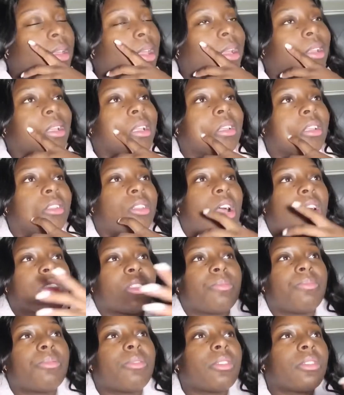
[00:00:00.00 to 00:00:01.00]
And then the doctor
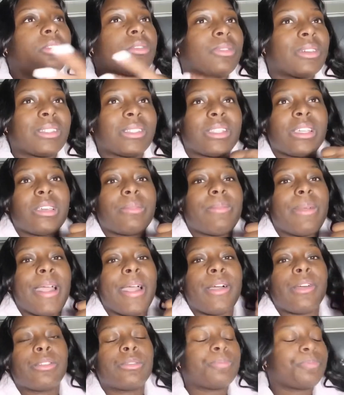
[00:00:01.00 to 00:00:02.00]
pulled the rest of him
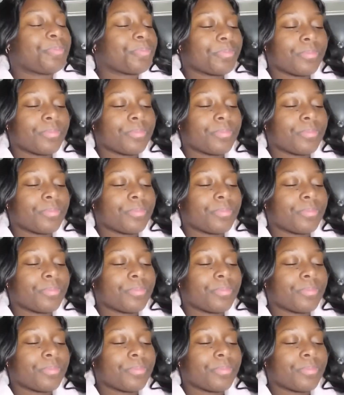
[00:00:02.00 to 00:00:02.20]
out.